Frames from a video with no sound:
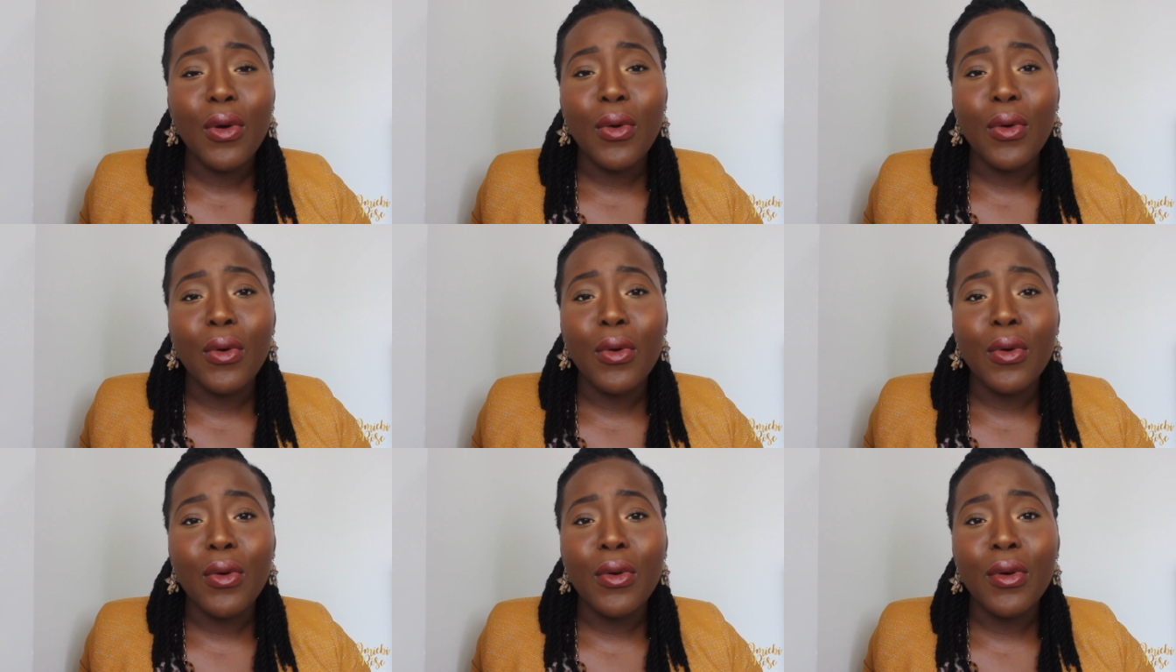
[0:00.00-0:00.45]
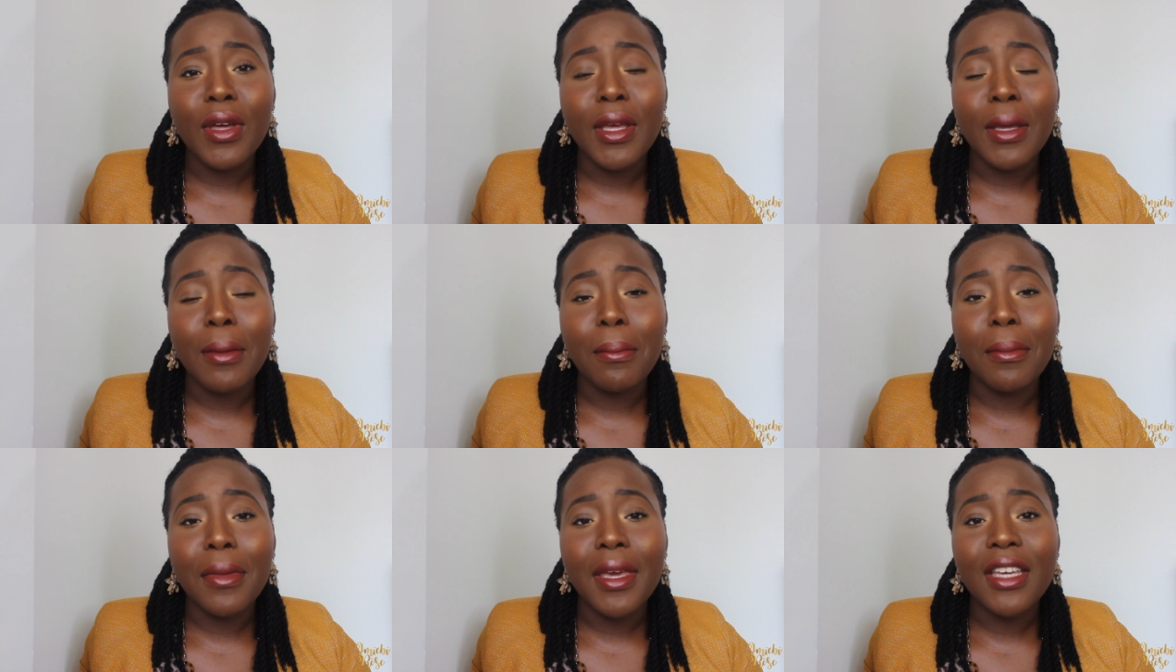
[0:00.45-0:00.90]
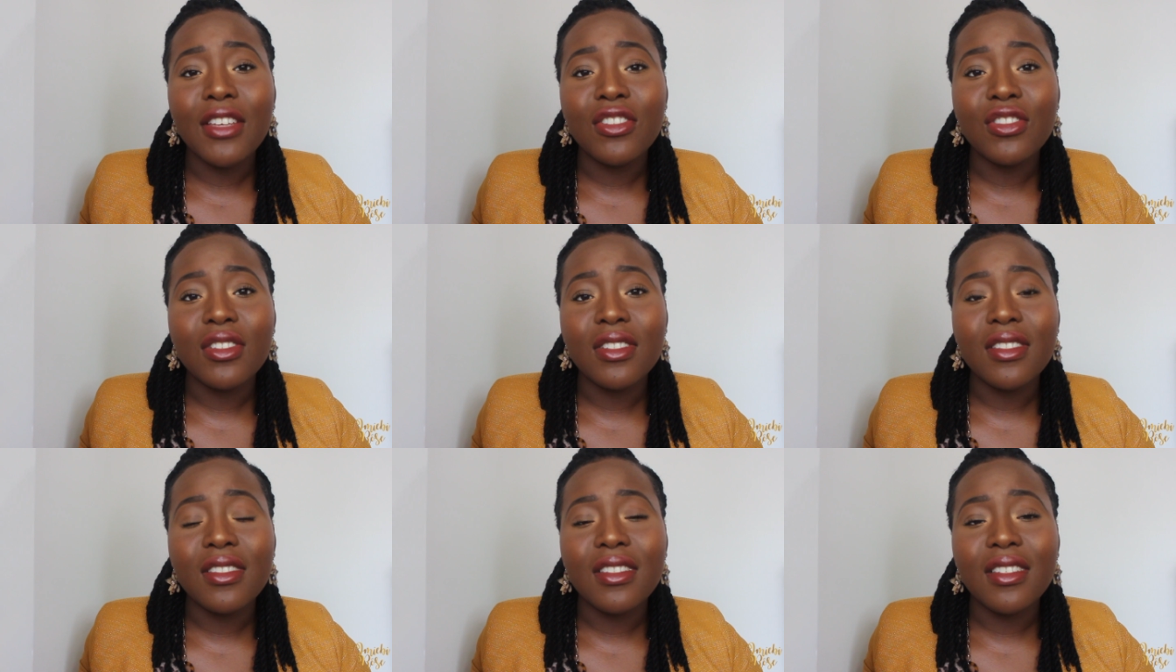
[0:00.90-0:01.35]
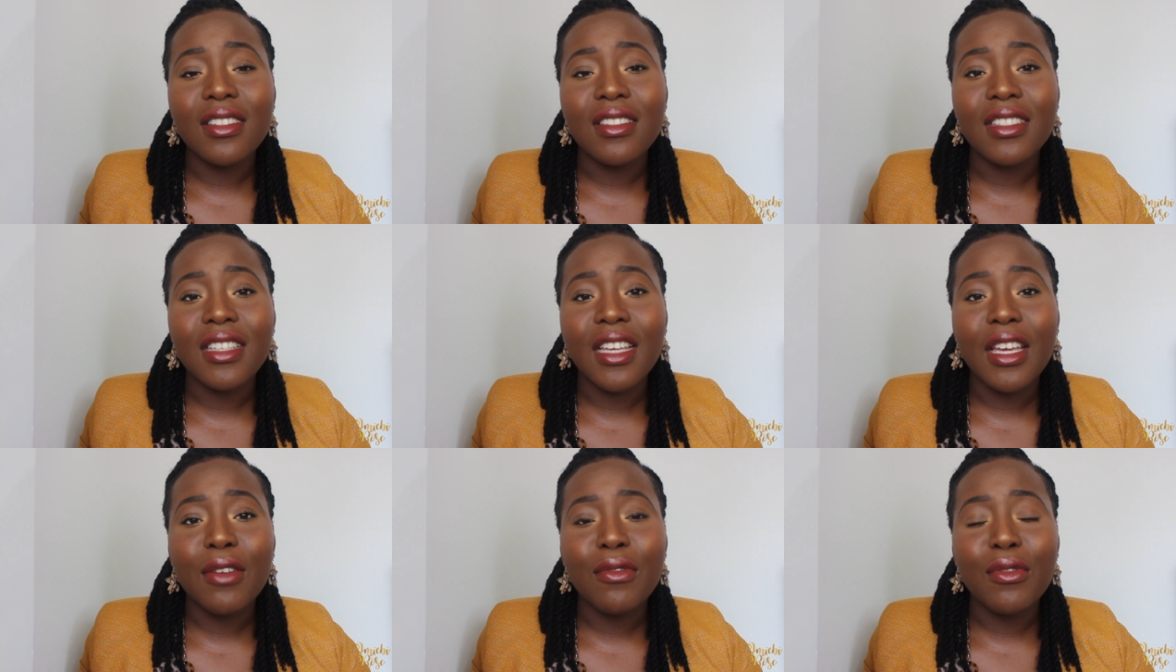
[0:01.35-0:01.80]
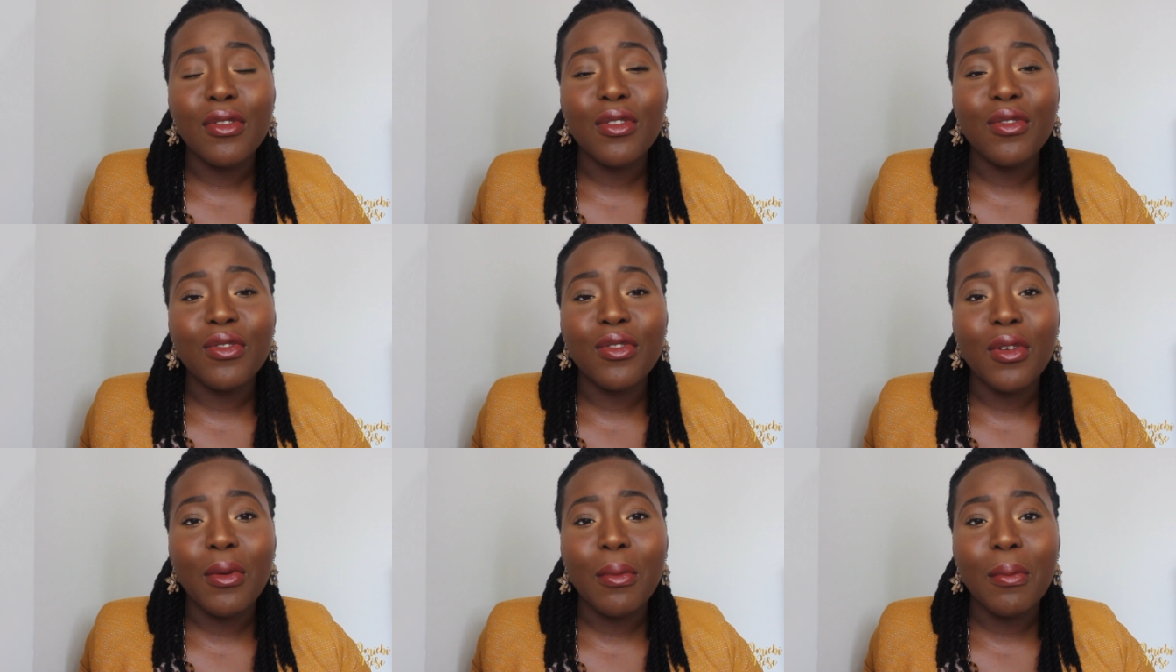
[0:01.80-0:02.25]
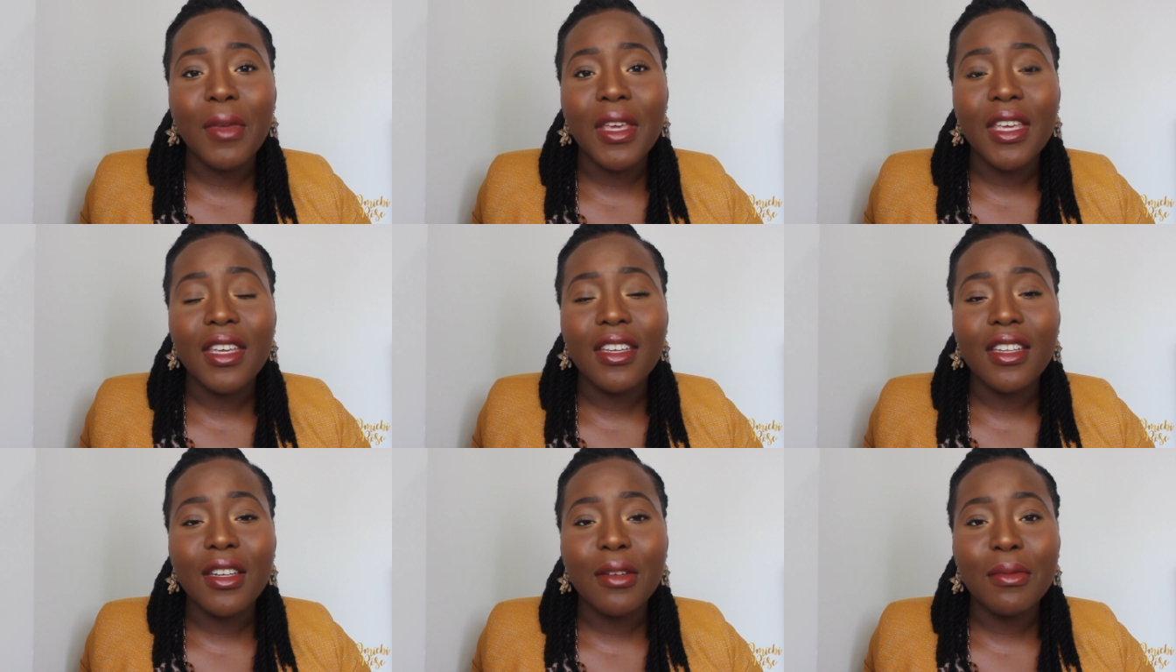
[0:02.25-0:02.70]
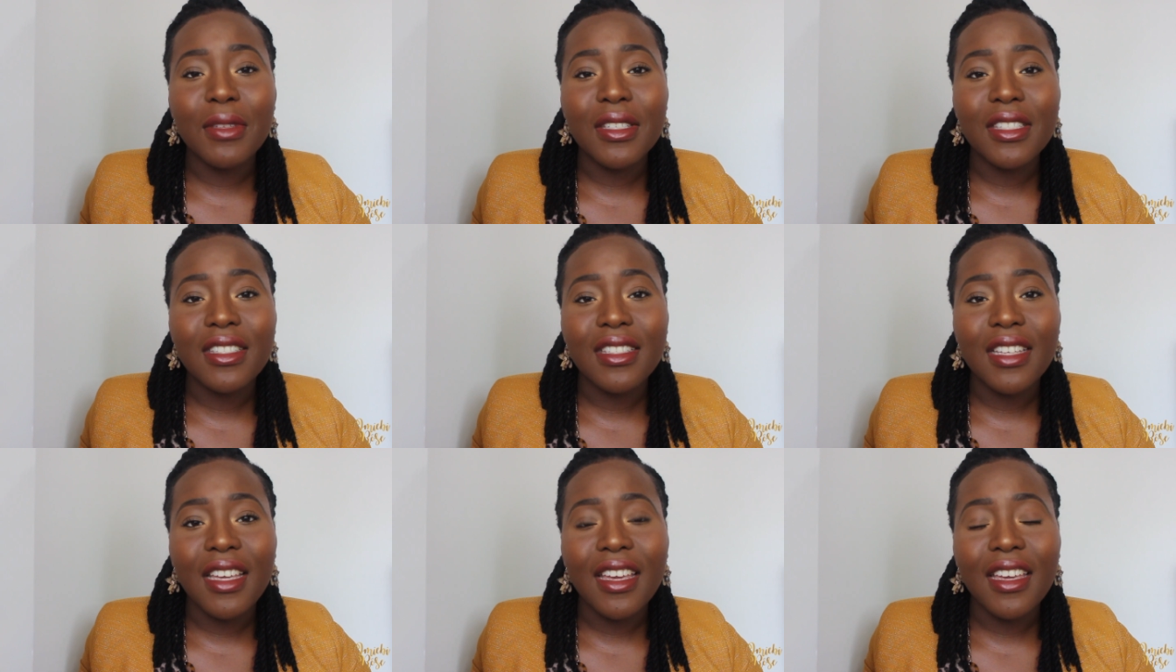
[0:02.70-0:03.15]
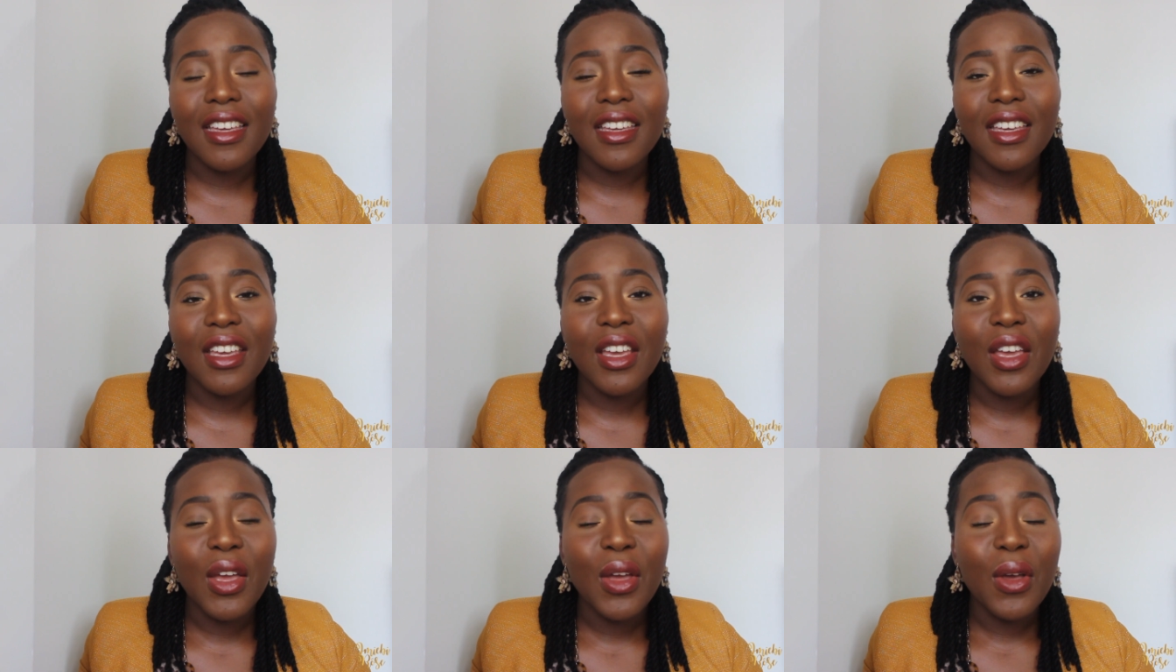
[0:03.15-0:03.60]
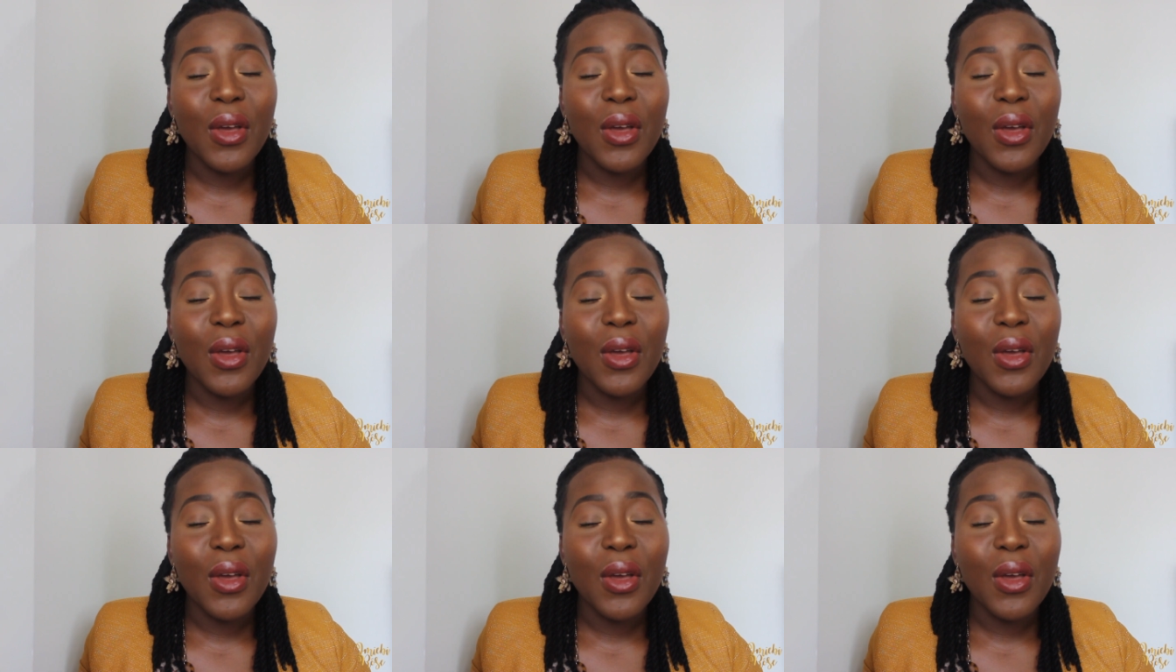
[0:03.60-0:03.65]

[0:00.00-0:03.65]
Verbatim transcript: or it may just save you from making a mistake